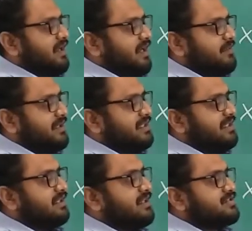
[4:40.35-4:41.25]
I make
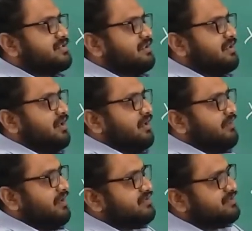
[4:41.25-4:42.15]
inclination,
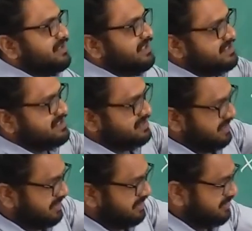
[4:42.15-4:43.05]
when you see it
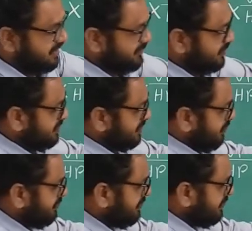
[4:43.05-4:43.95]
and it will come to
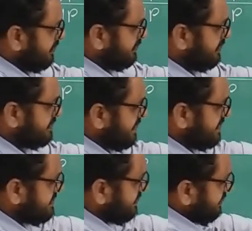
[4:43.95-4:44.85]
down, the
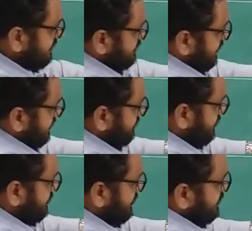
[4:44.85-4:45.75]
change in length
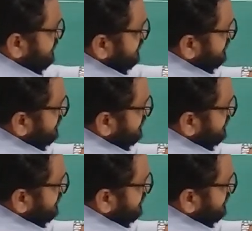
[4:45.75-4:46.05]
will be